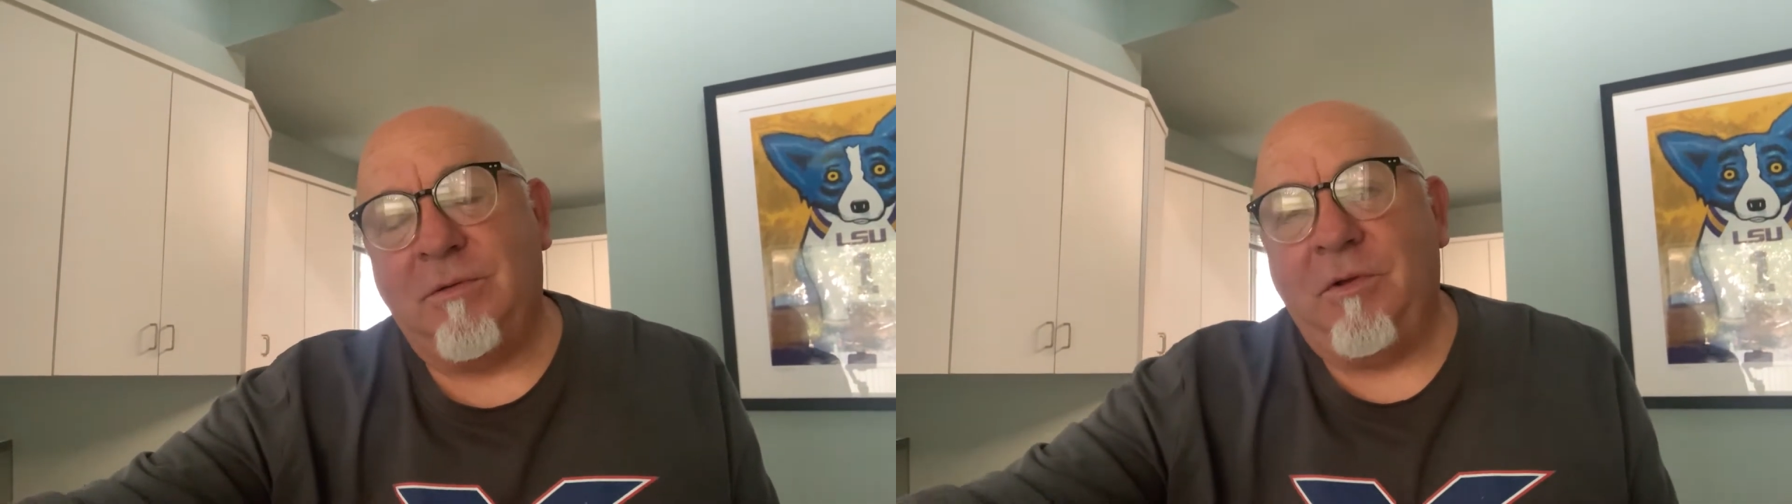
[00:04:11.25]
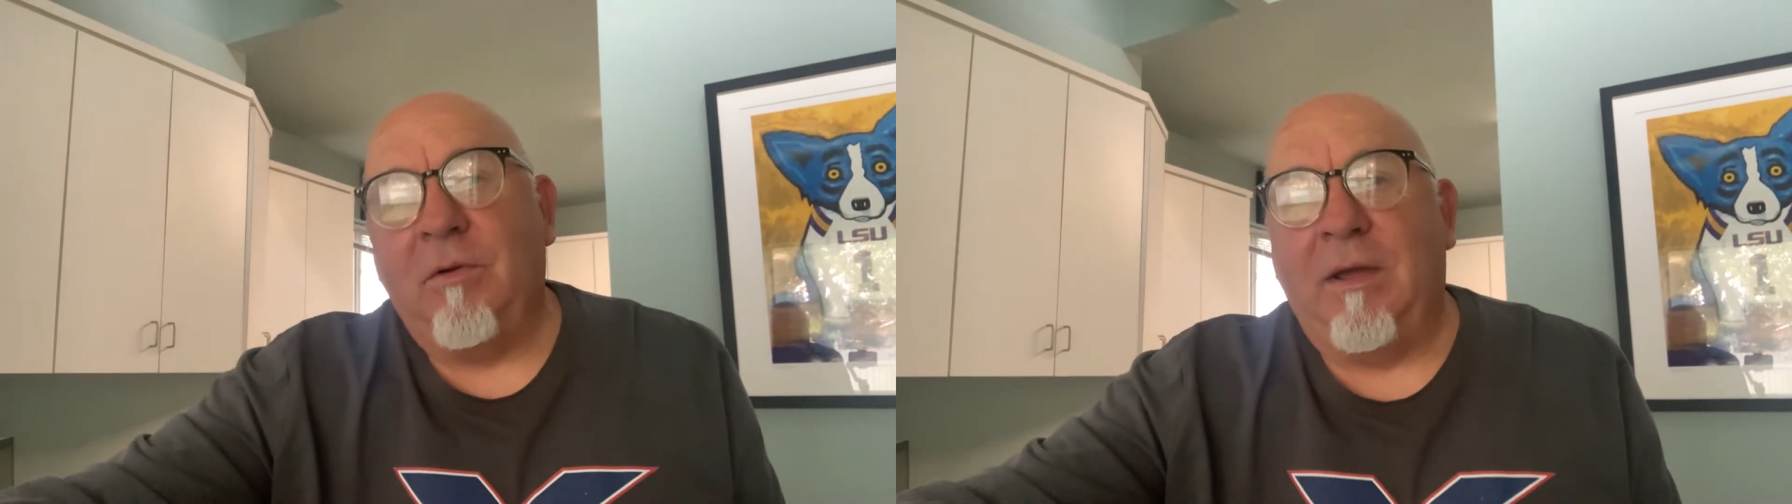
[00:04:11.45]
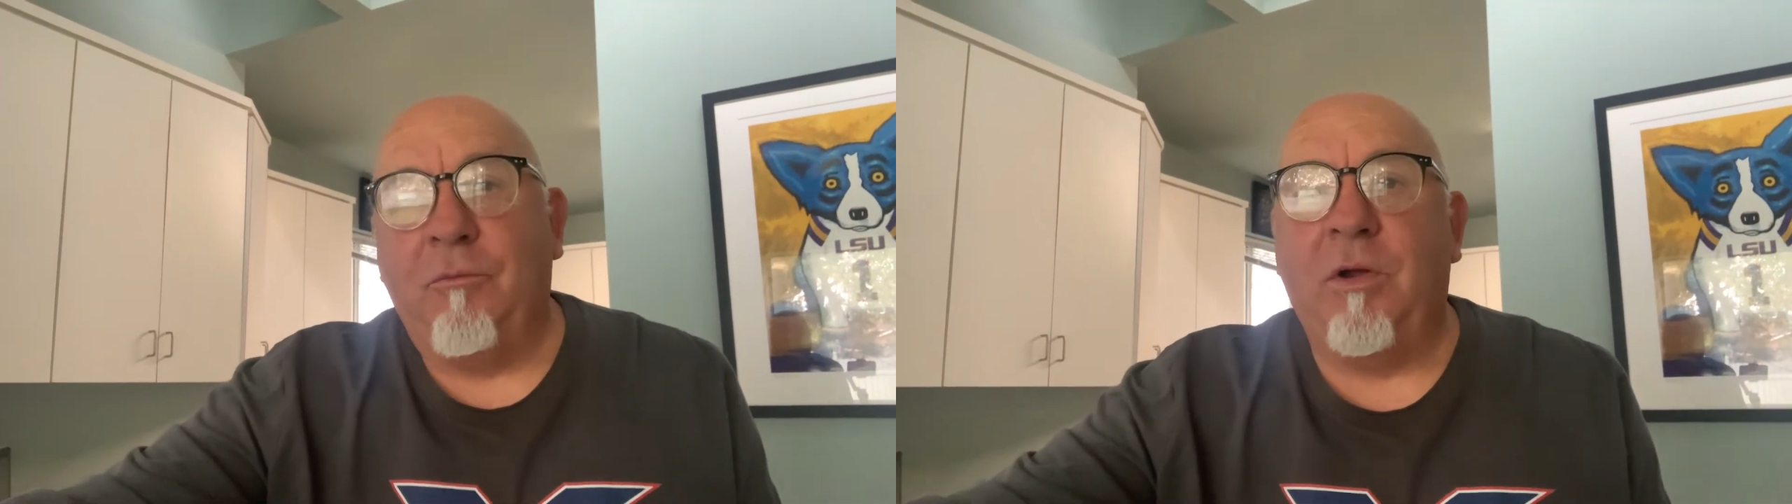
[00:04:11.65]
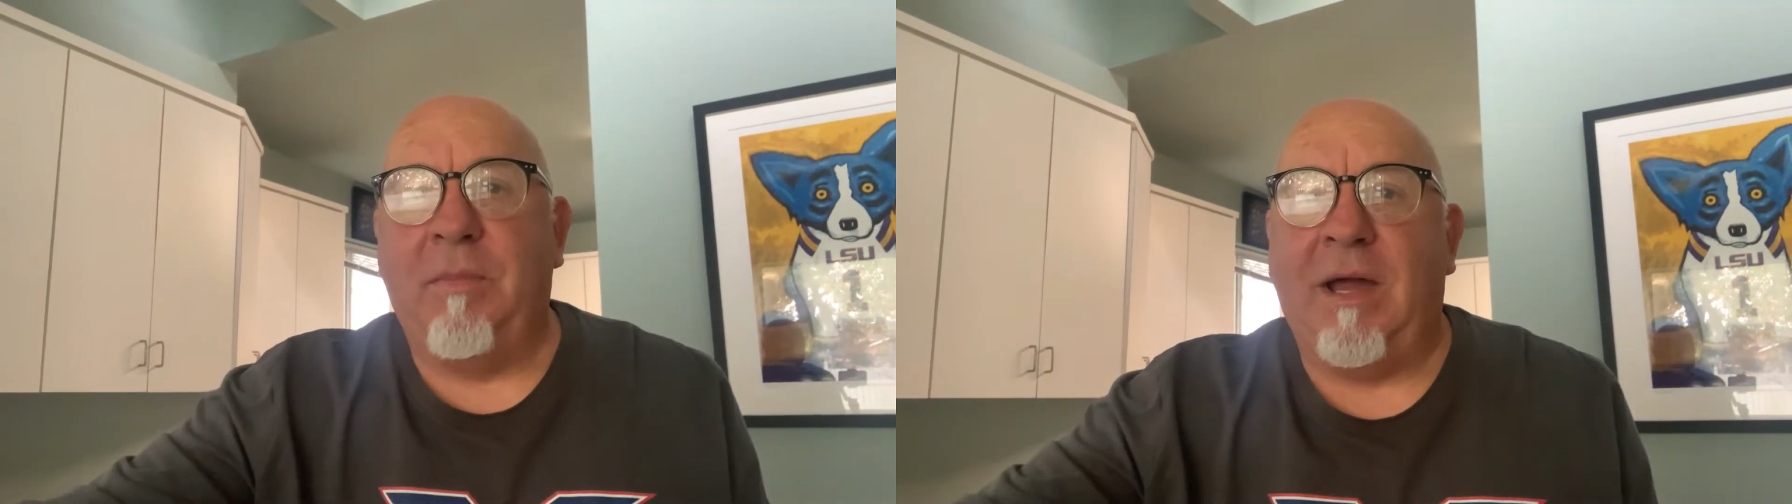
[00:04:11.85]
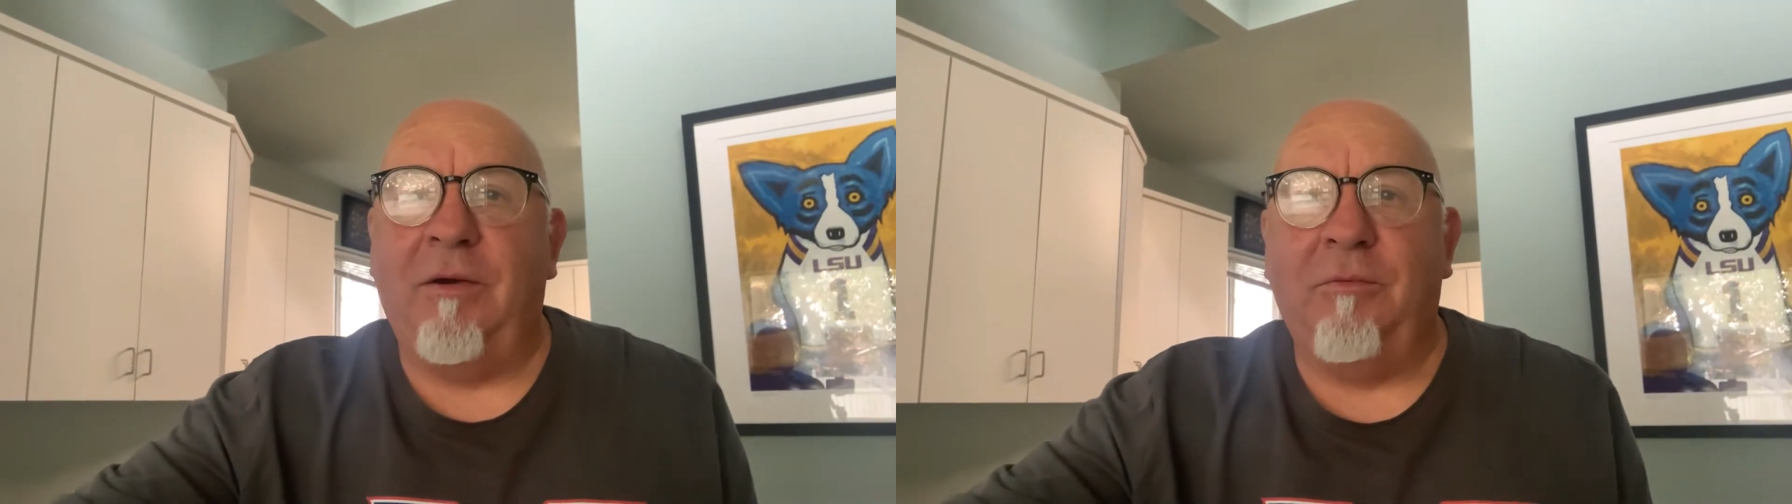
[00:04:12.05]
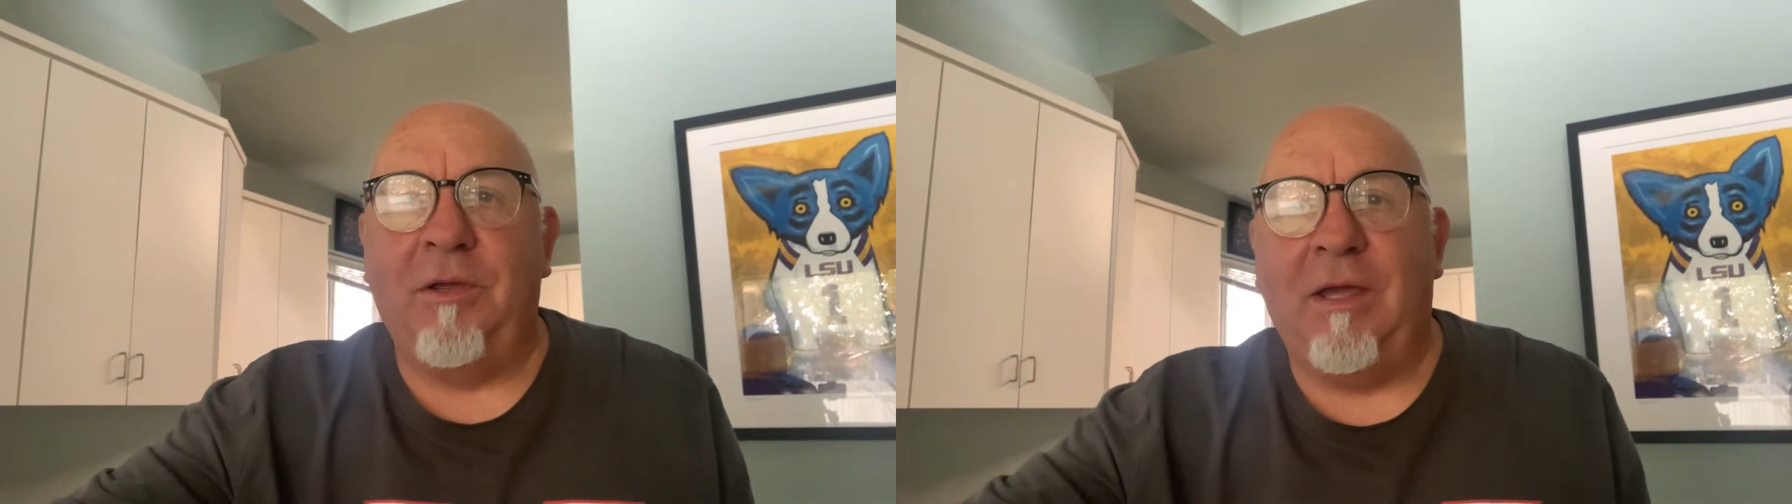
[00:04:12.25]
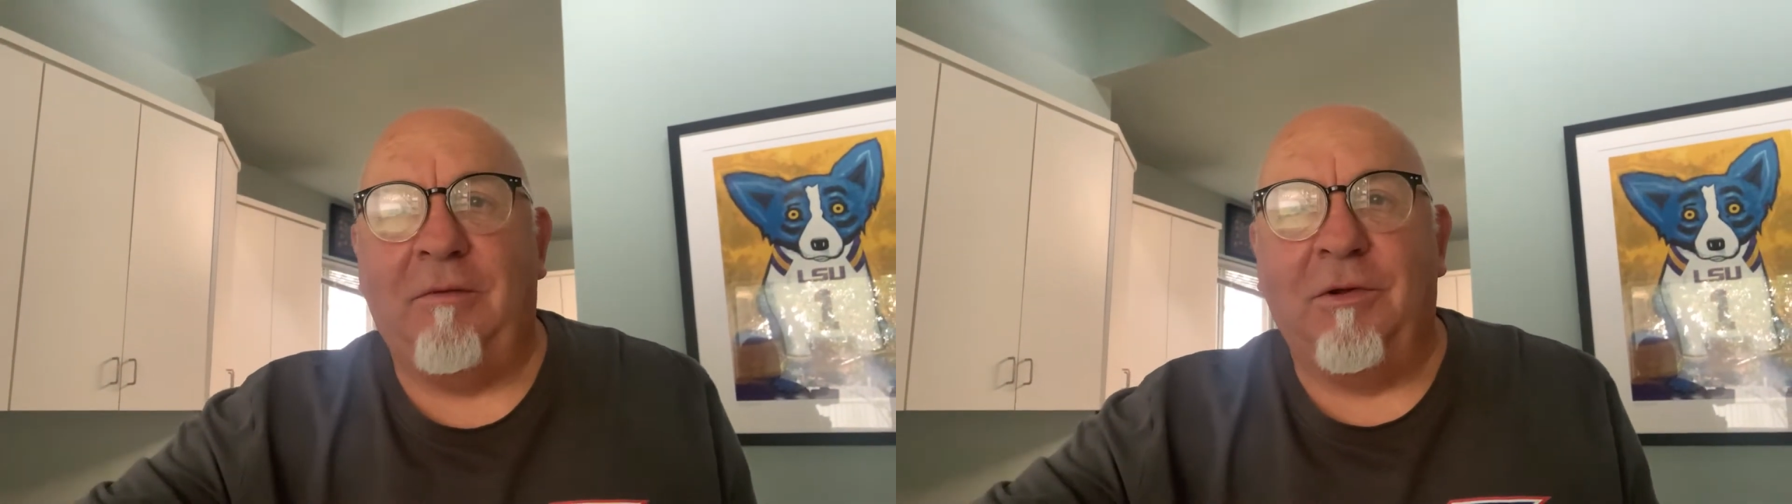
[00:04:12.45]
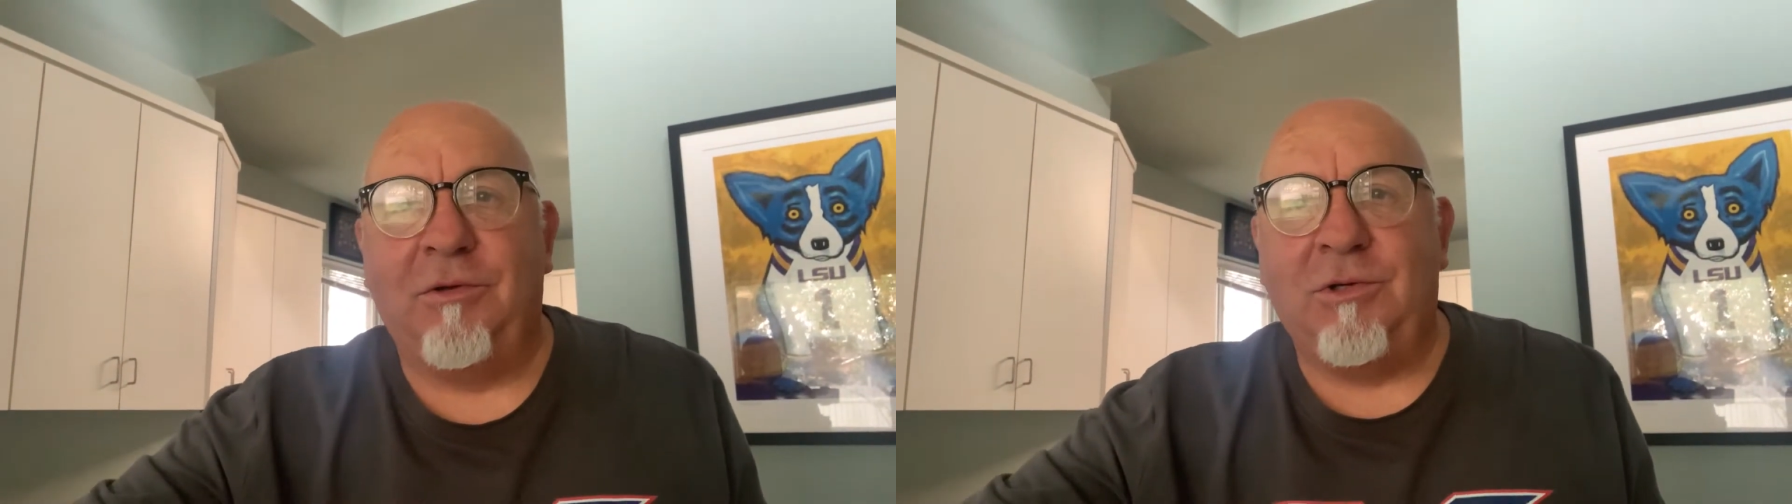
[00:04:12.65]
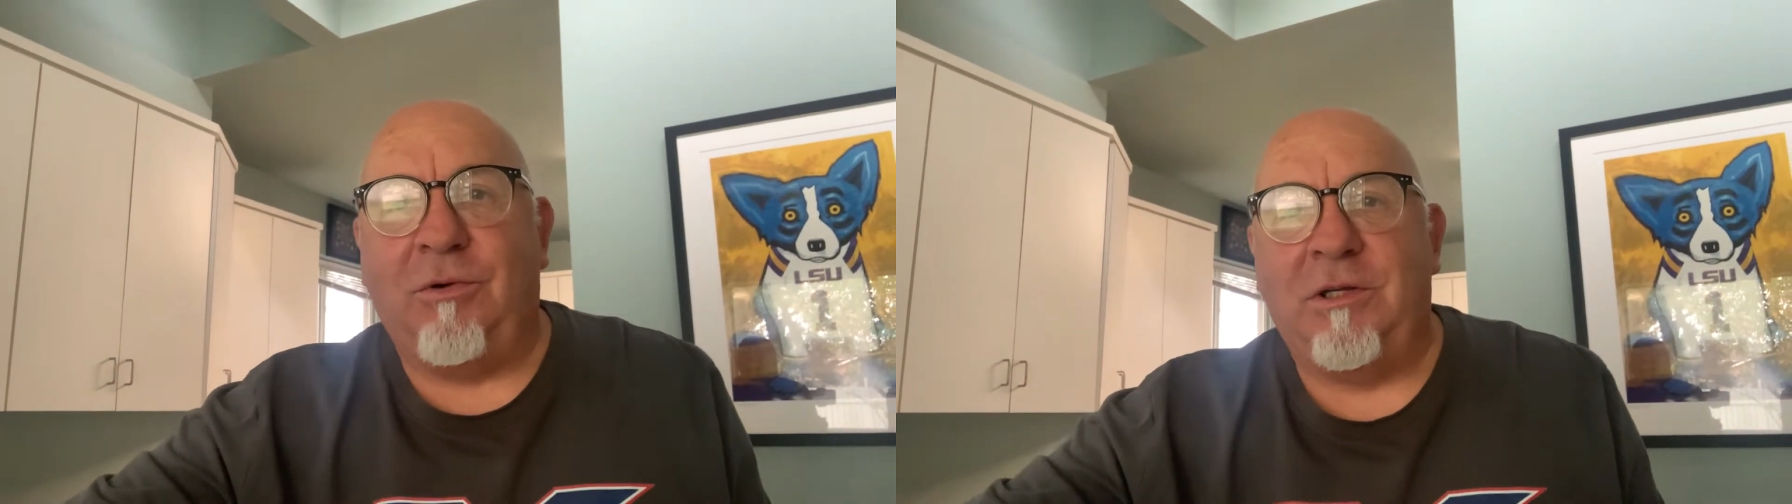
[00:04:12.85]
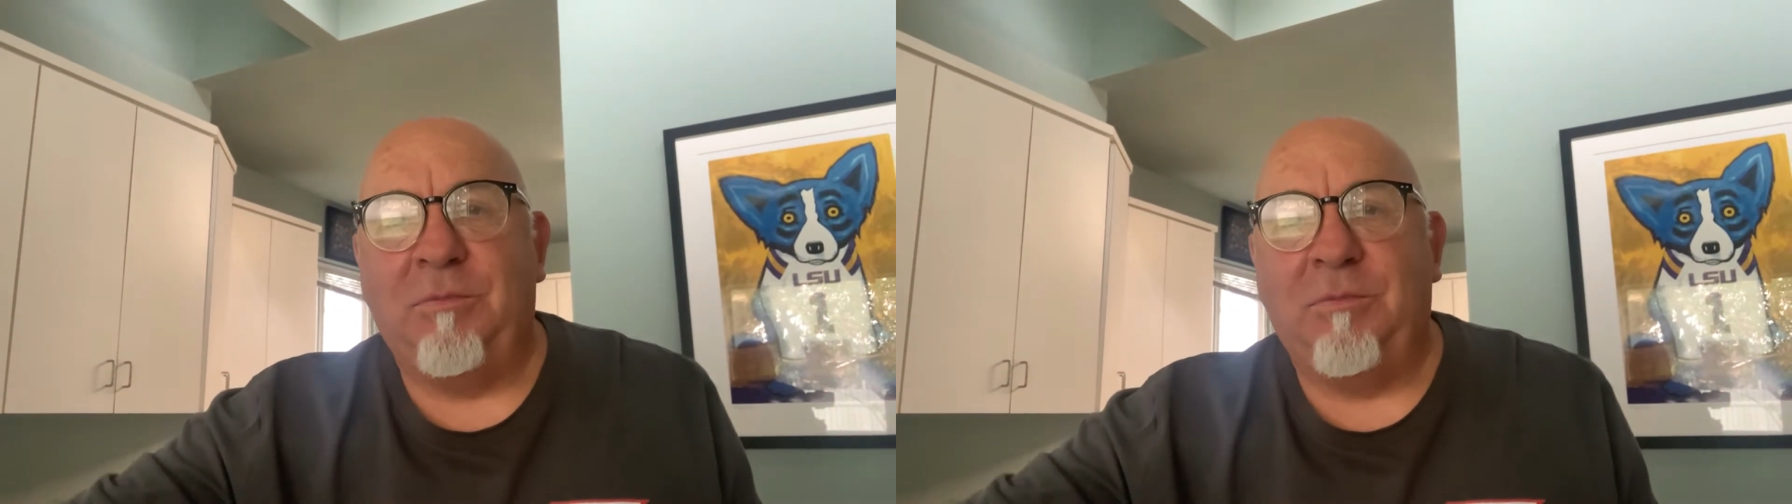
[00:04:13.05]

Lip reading: if you only have one battery, well, you have no choice.